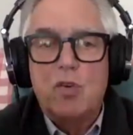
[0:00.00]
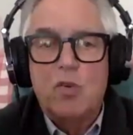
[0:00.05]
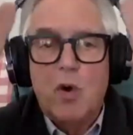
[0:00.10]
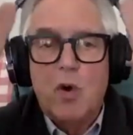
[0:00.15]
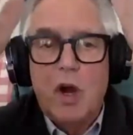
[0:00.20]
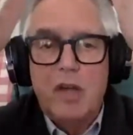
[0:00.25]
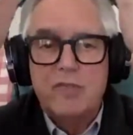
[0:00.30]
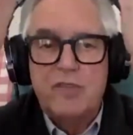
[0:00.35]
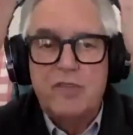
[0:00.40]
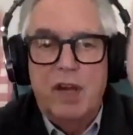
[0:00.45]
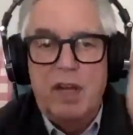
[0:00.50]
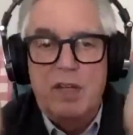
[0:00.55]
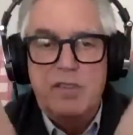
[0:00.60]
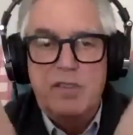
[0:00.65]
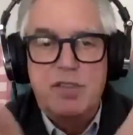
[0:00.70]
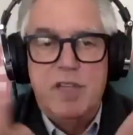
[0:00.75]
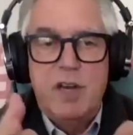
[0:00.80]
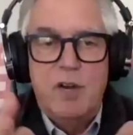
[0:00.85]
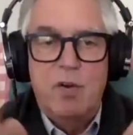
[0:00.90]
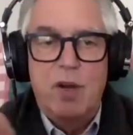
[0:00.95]

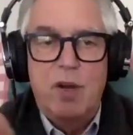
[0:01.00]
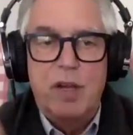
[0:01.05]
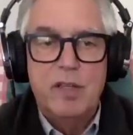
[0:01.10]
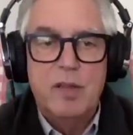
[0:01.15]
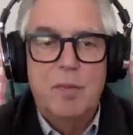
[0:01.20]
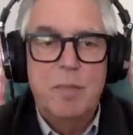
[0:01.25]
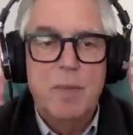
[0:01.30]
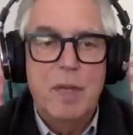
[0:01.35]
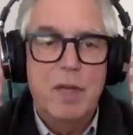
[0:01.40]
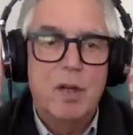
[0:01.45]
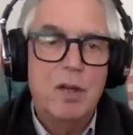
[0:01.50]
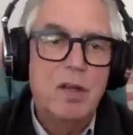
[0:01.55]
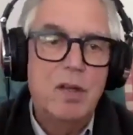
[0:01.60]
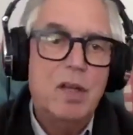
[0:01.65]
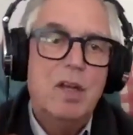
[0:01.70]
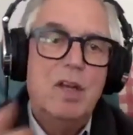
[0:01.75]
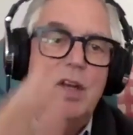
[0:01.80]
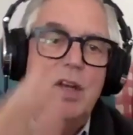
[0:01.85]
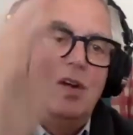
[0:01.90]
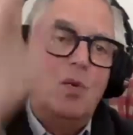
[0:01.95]
cross-hatched area in the
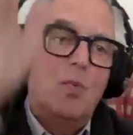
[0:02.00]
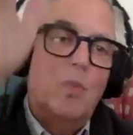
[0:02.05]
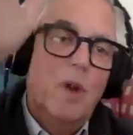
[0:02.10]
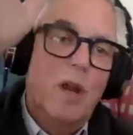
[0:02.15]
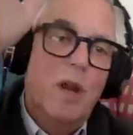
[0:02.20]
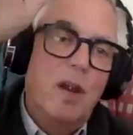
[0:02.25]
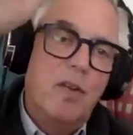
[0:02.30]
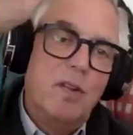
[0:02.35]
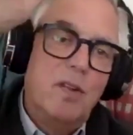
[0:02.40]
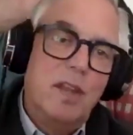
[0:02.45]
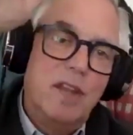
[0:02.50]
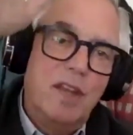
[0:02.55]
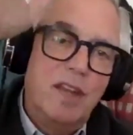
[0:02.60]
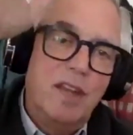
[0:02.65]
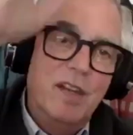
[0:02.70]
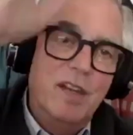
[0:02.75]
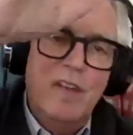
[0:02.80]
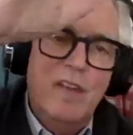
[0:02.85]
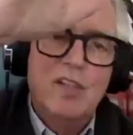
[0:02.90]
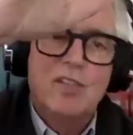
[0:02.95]
middle where the
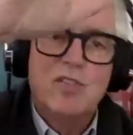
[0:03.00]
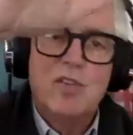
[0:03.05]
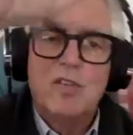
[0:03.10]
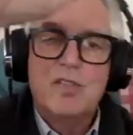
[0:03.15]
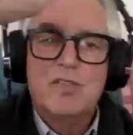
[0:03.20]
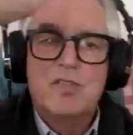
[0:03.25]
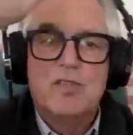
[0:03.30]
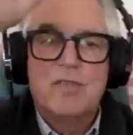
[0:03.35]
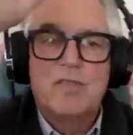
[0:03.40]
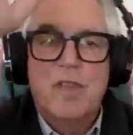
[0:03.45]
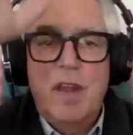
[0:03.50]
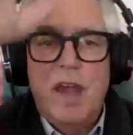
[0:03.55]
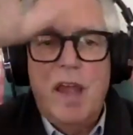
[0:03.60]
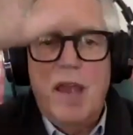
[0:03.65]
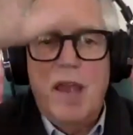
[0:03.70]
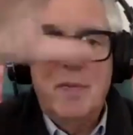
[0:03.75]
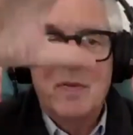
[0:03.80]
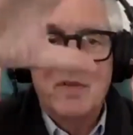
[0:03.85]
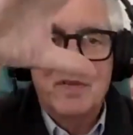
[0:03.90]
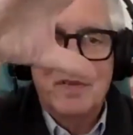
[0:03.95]
individual is
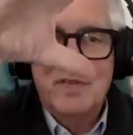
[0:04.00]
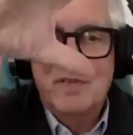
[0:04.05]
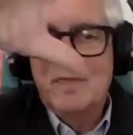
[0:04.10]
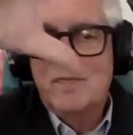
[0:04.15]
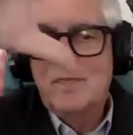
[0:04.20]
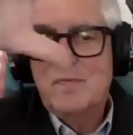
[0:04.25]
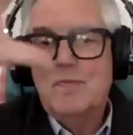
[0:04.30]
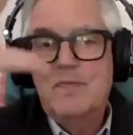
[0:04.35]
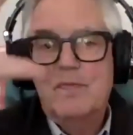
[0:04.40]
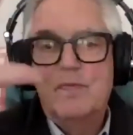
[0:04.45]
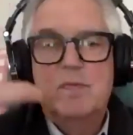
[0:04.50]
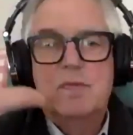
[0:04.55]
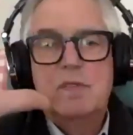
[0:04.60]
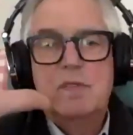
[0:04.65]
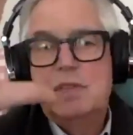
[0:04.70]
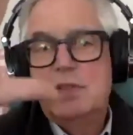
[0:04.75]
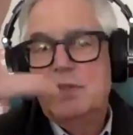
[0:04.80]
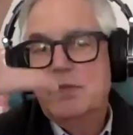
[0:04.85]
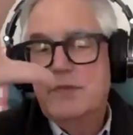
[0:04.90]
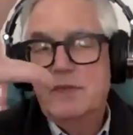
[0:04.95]
able to
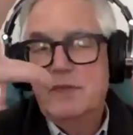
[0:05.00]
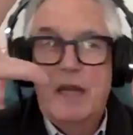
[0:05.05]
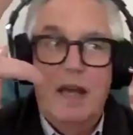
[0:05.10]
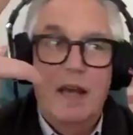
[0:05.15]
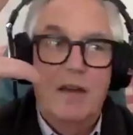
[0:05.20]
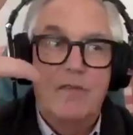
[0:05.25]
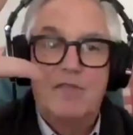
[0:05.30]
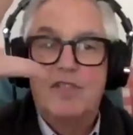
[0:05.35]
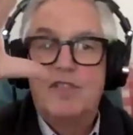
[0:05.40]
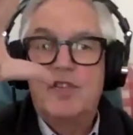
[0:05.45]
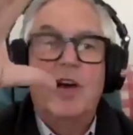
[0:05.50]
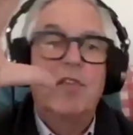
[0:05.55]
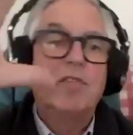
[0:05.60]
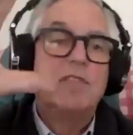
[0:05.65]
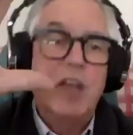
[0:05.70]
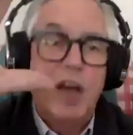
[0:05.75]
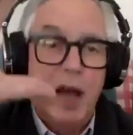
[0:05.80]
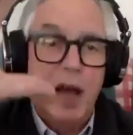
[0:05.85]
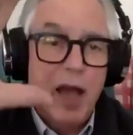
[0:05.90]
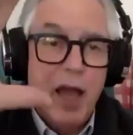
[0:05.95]
have
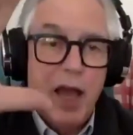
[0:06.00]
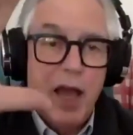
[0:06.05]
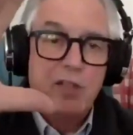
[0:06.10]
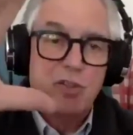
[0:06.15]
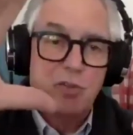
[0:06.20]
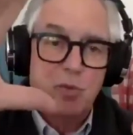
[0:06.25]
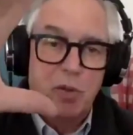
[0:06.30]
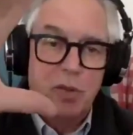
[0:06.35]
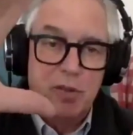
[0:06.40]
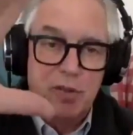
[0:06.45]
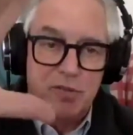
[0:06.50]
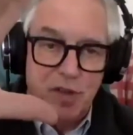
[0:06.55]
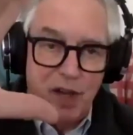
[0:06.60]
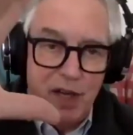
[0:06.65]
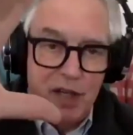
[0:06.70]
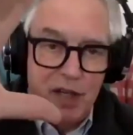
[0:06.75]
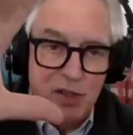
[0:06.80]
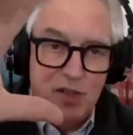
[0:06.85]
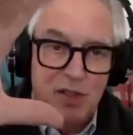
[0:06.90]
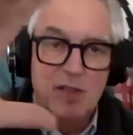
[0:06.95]
self
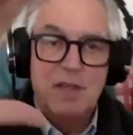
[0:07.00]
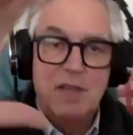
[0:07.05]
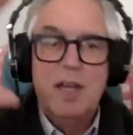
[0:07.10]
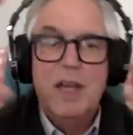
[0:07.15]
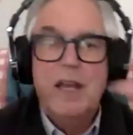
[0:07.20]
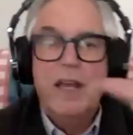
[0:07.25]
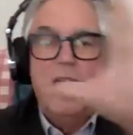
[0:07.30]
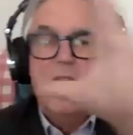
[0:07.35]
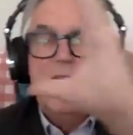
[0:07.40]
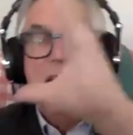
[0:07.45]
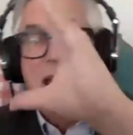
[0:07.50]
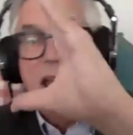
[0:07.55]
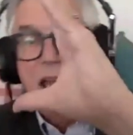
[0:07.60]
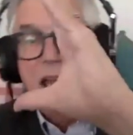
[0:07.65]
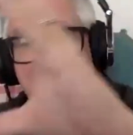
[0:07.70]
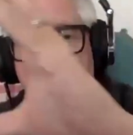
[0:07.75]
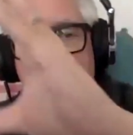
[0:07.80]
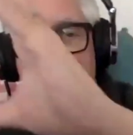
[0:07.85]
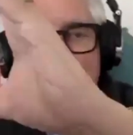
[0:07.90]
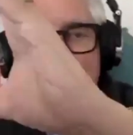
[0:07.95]
actualization
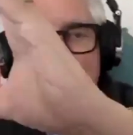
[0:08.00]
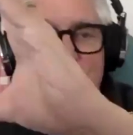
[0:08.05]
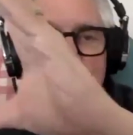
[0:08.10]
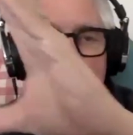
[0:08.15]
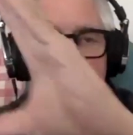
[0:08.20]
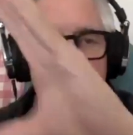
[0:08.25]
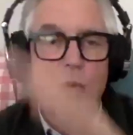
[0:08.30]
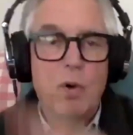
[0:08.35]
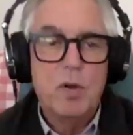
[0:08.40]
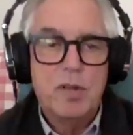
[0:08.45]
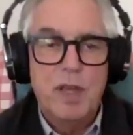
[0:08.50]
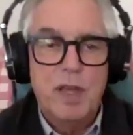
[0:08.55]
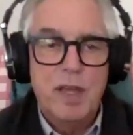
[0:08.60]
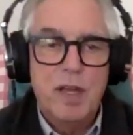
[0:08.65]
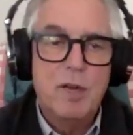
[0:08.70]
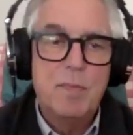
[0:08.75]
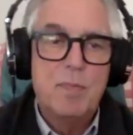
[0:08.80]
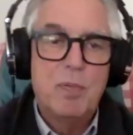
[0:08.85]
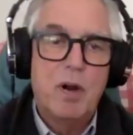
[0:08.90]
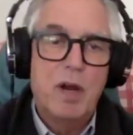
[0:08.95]
and support the
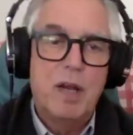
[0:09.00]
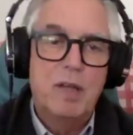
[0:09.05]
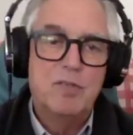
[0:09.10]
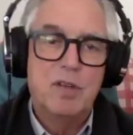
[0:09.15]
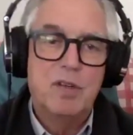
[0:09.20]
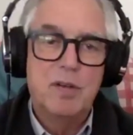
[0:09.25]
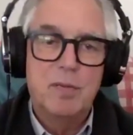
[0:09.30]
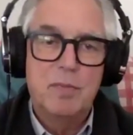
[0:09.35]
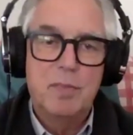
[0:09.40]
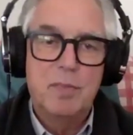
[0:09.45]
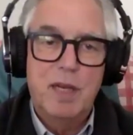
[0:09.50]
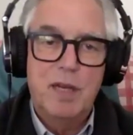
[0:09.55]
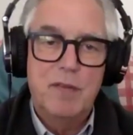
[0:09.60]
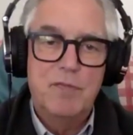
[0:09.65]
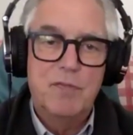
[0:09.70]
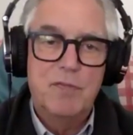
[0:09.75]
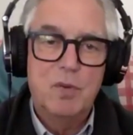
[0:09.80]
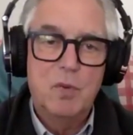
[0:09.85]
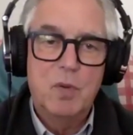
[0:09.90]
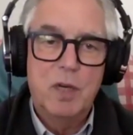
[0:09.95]
enterprise in a
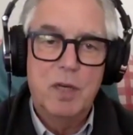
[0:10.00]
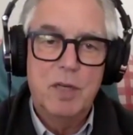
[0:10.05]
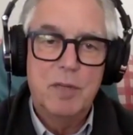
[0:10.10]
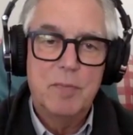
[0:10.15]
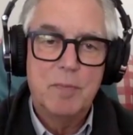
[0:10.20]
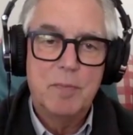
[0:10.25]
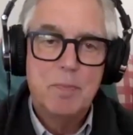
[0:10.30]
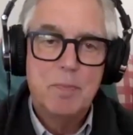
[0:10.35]
meaningful way.